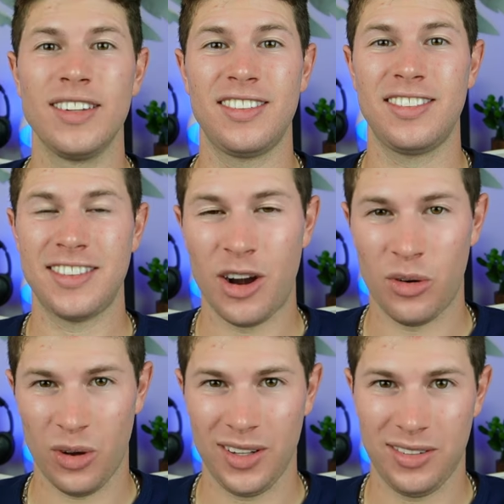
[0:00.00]

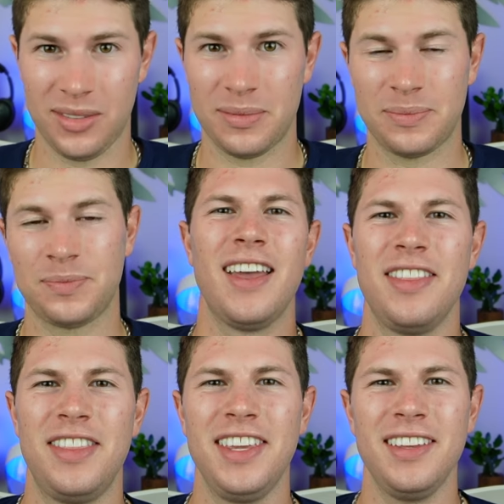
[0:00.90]
steroids.
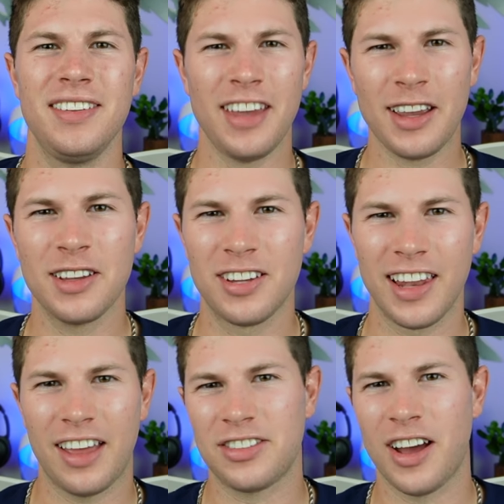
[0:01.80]
The second to
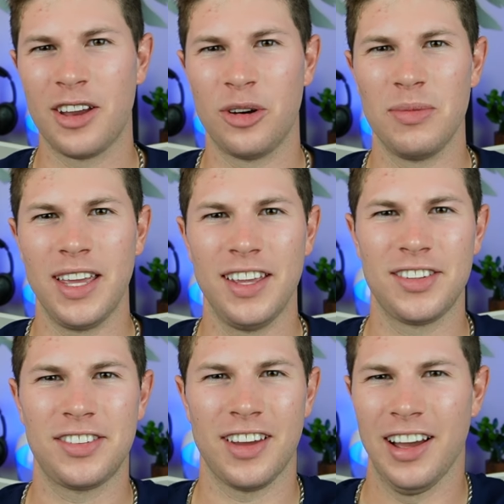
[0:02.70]
last item
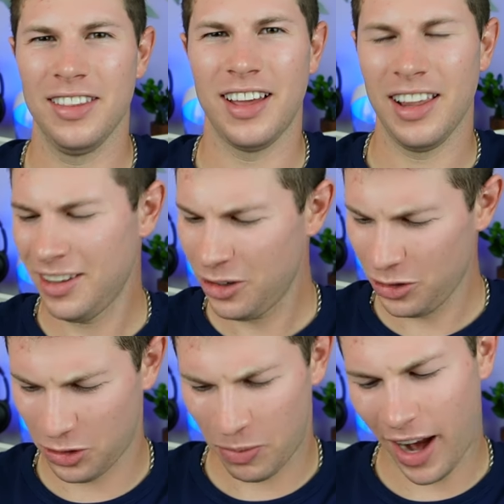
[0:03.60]
is a, a
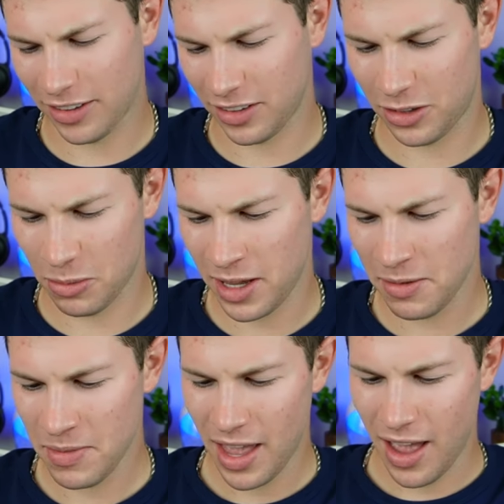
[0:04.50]
little surprising to
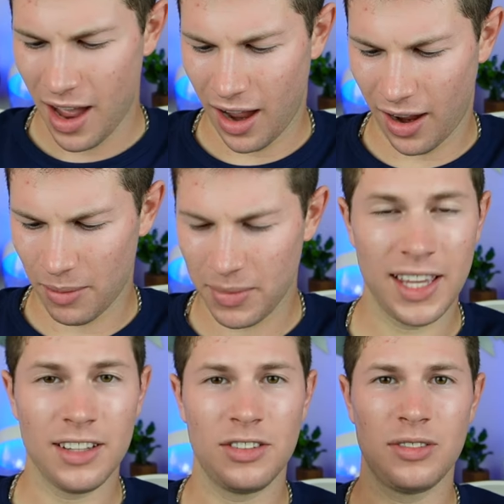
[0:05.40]
me. Um,
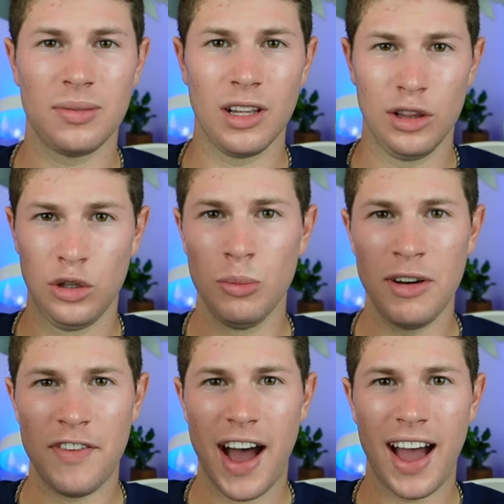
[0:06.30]
it's
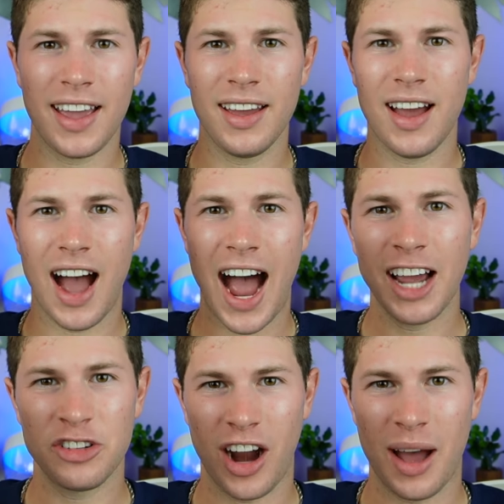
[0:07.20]
Lumify
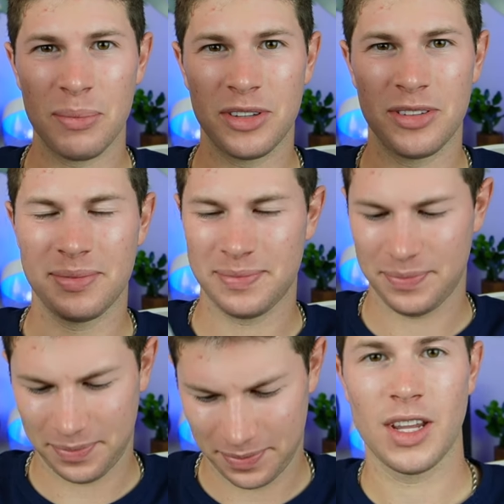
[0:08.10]
eye drops.
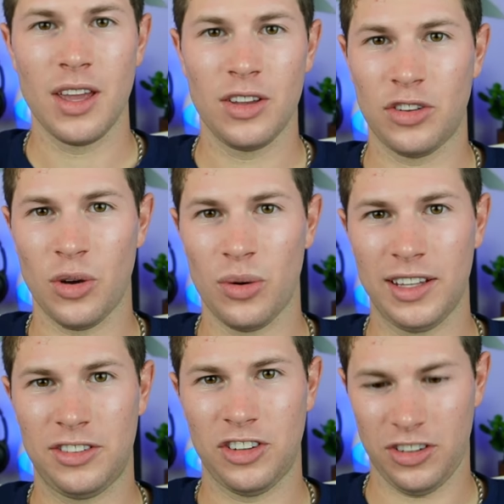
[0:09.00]
So
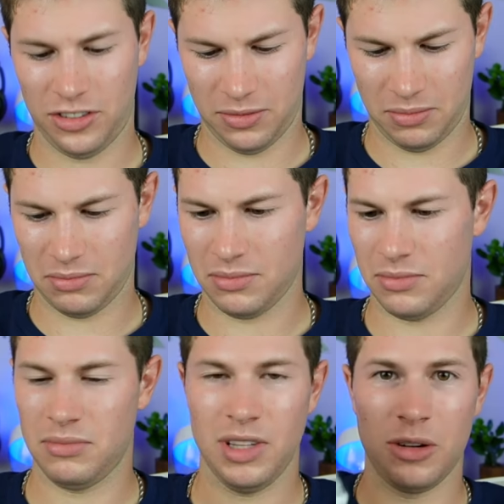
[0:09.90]
it's just
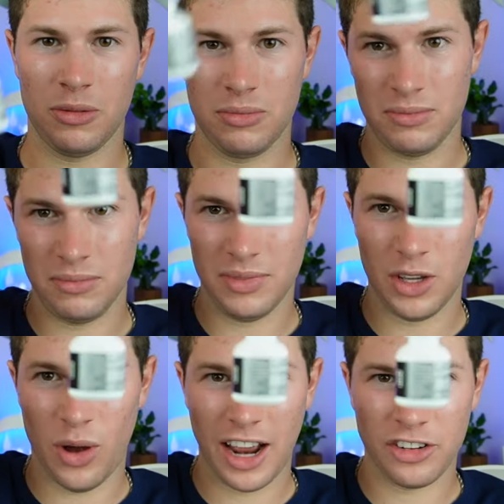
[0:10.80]
low,
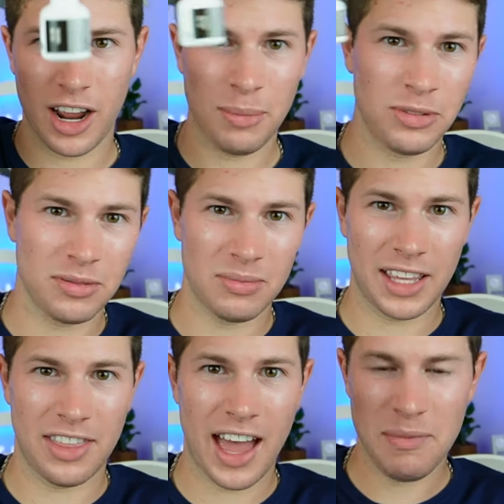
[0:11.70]
low eye drops
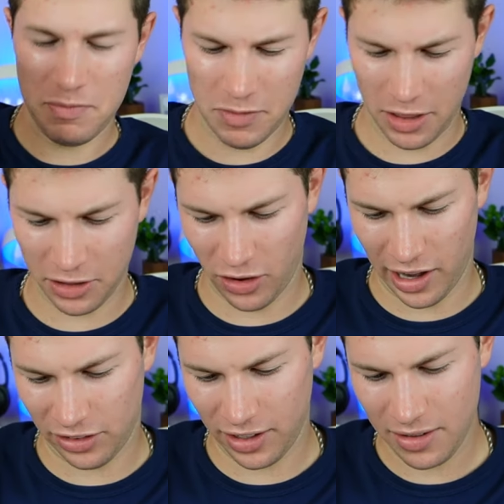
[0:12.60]
like that, nothing
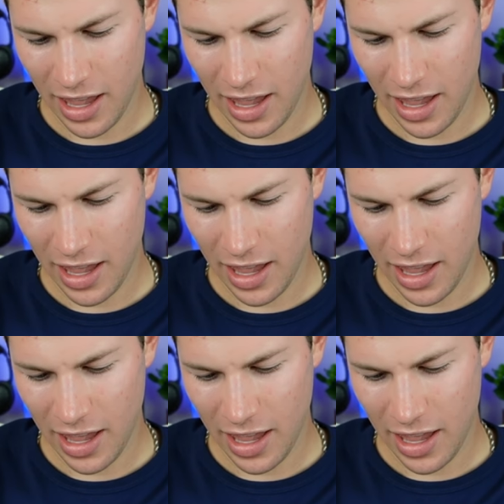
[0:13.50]
crazy.